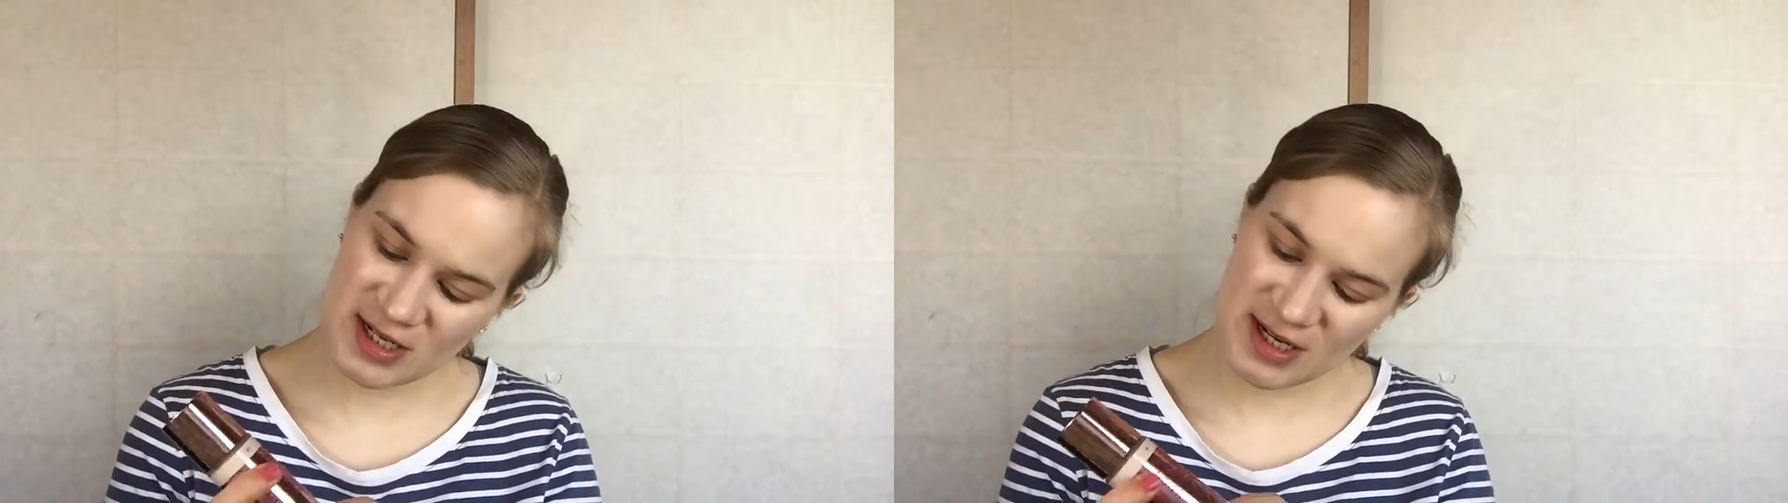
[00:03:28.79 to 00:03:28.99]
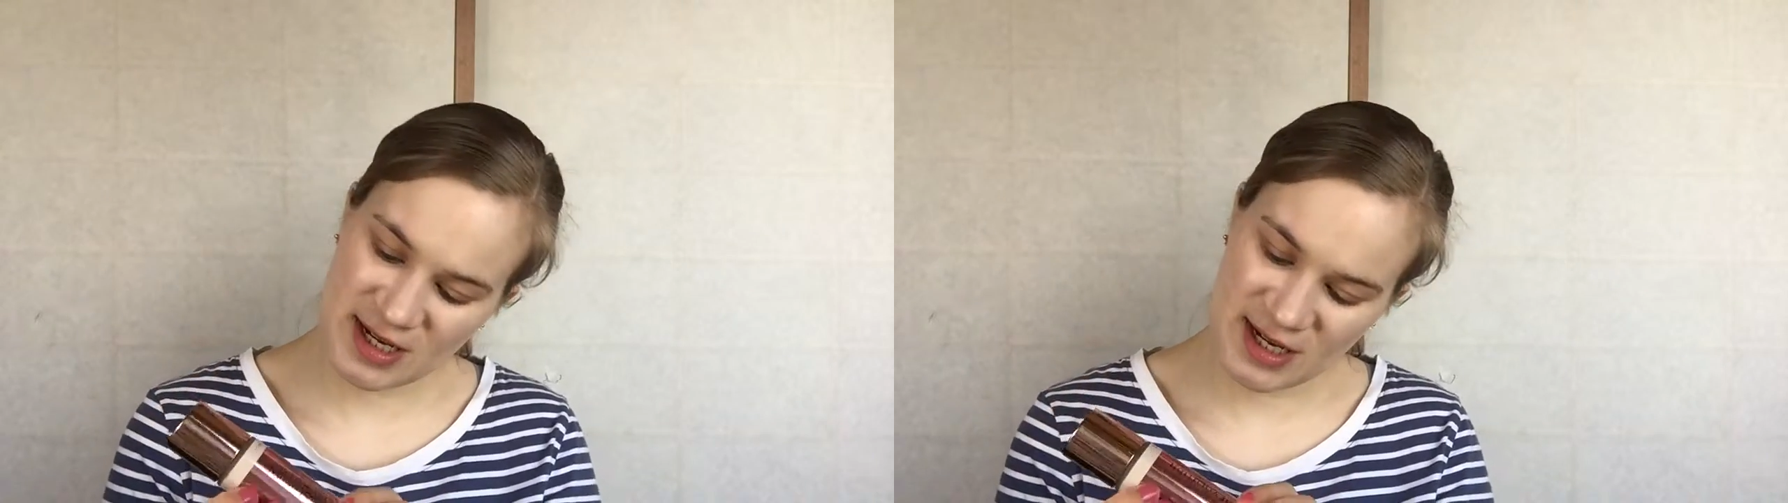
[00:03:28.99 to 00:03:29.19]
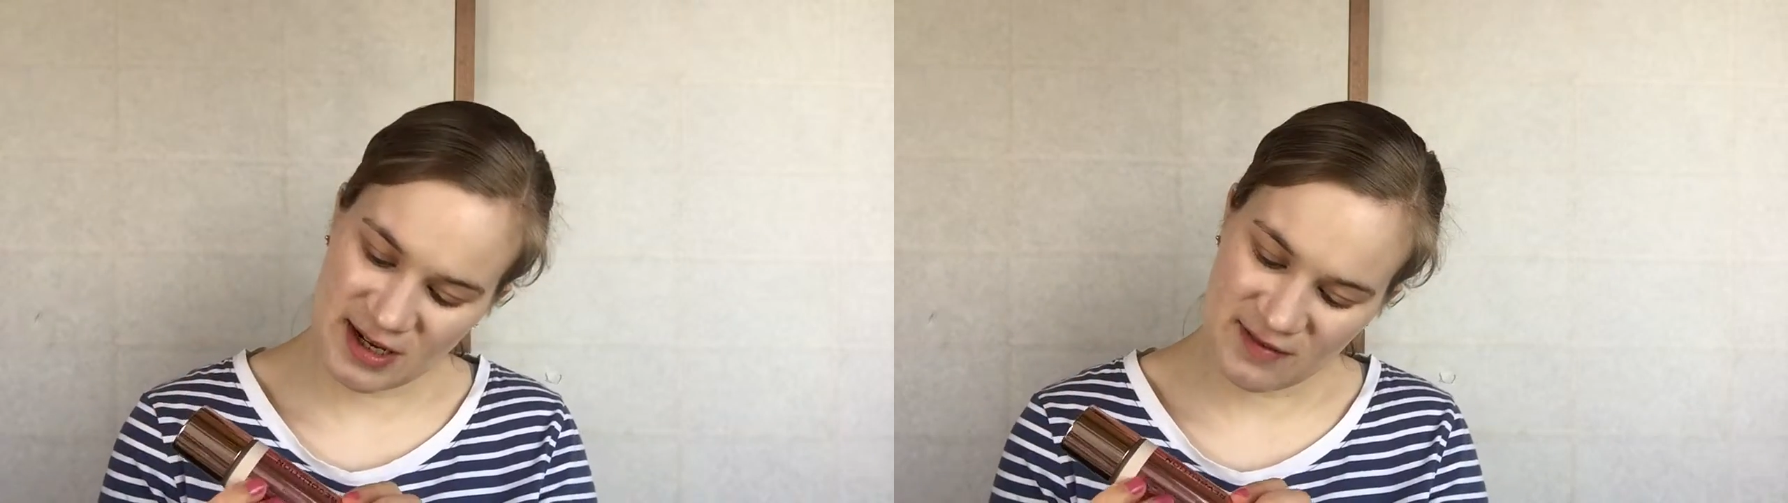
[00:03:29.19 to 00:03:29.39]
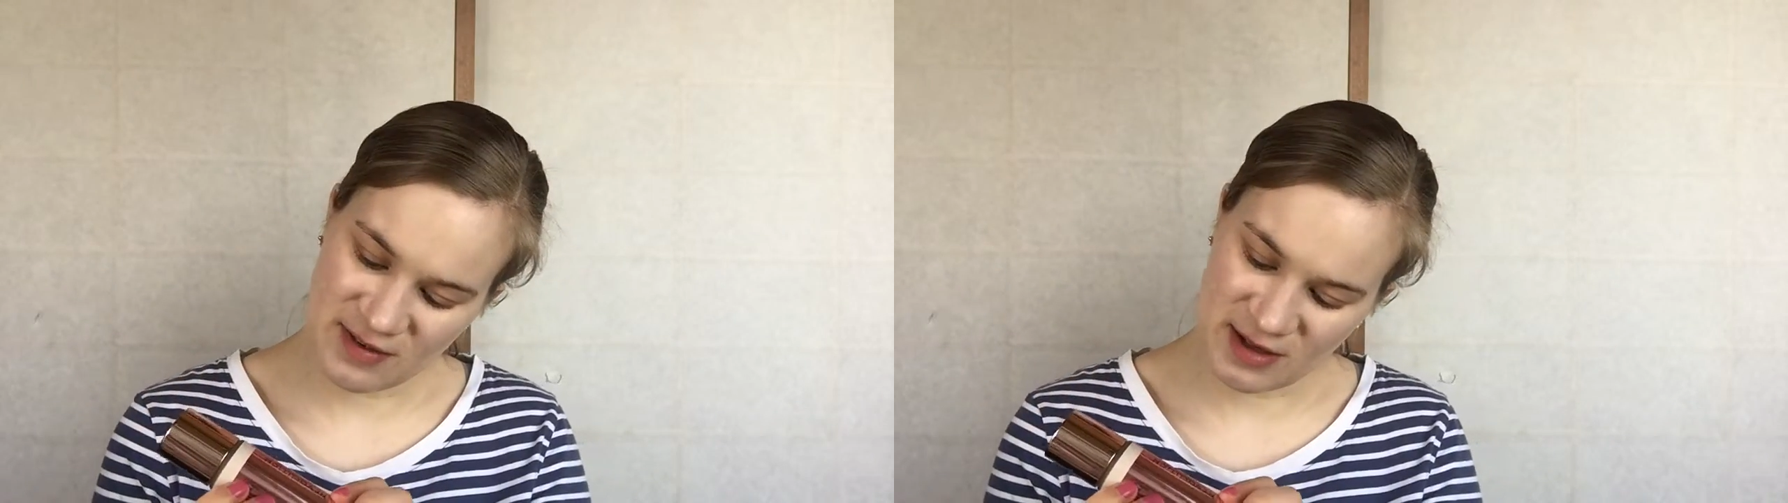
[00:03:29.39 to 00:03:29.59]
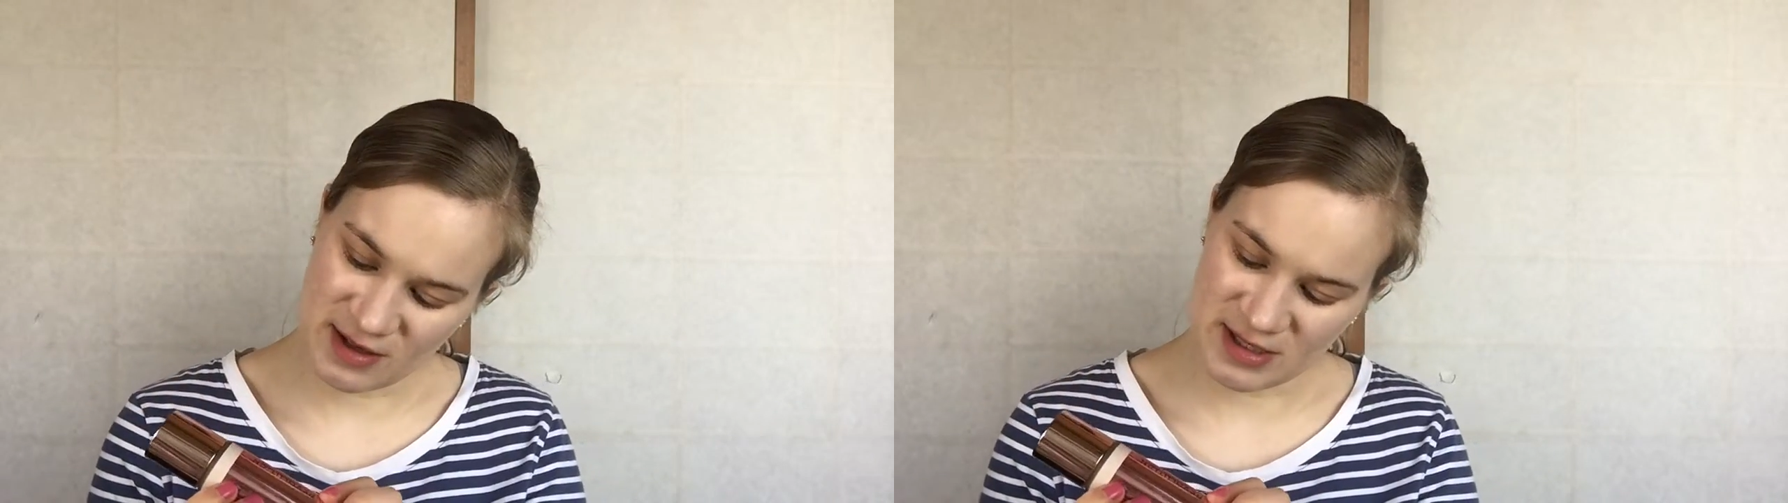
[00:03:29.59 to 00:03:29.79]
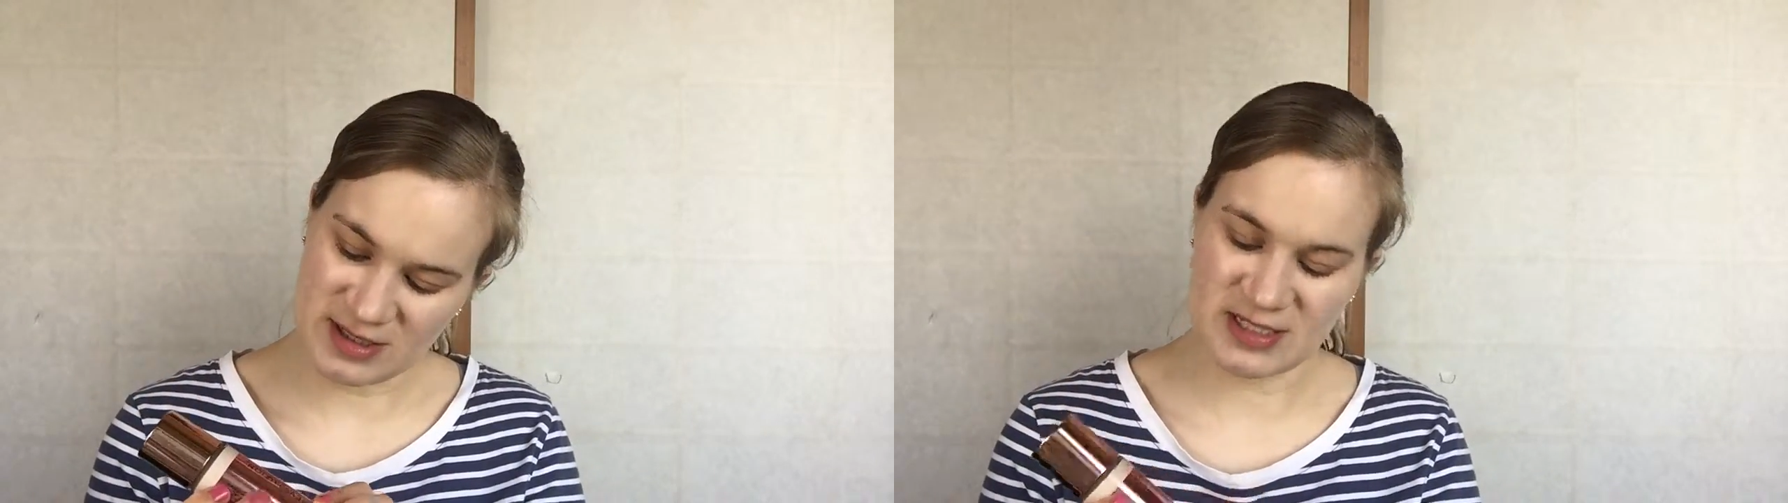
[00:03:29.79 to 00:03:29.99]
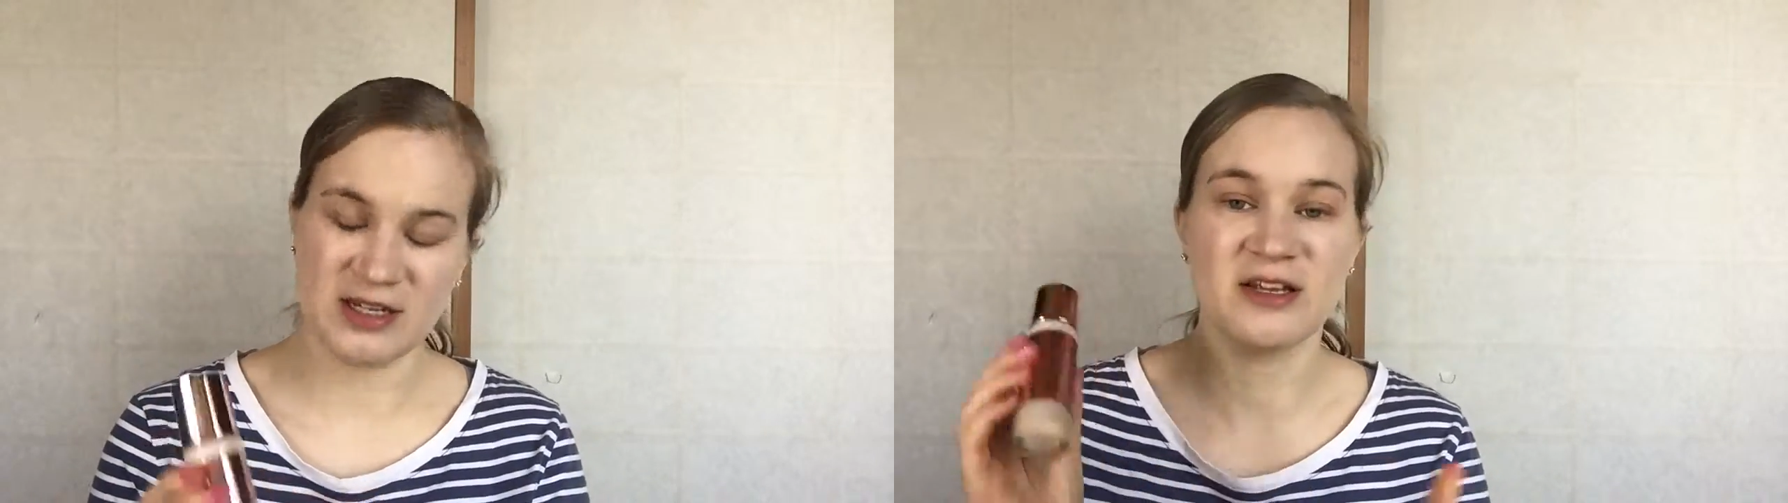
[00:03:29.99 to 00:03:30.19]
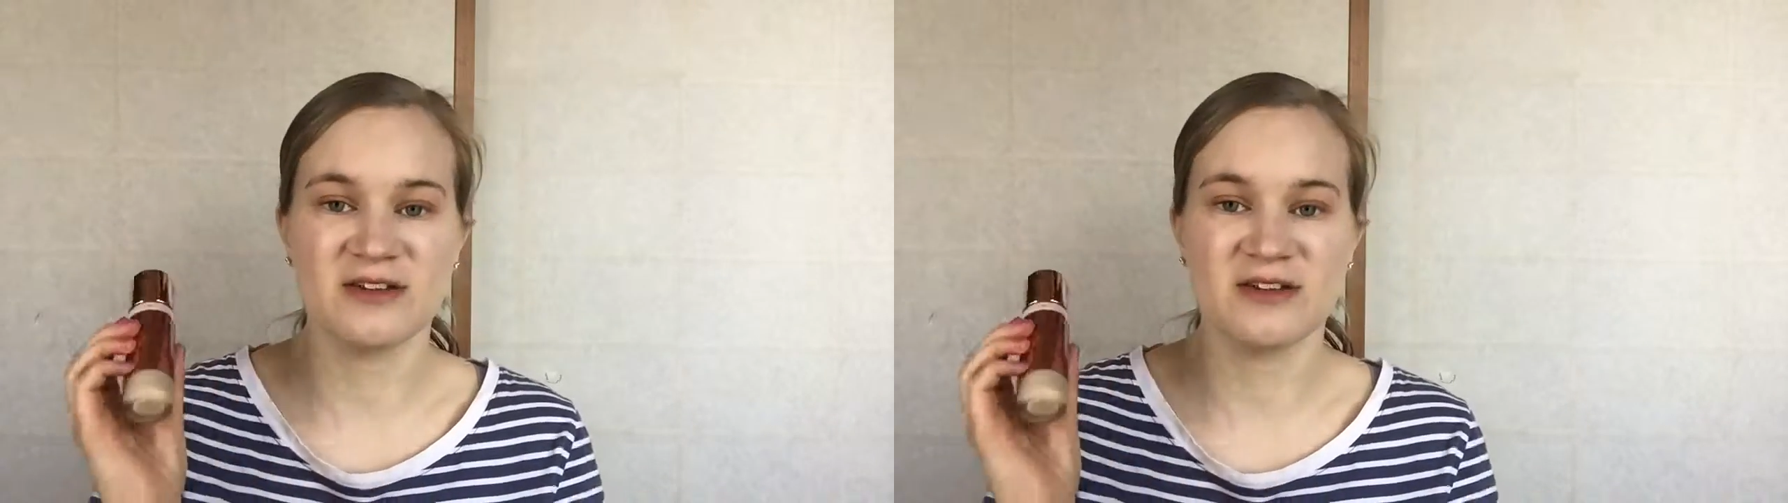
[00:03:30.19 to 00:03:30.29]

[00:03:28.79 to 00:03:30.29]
I have the Conceal and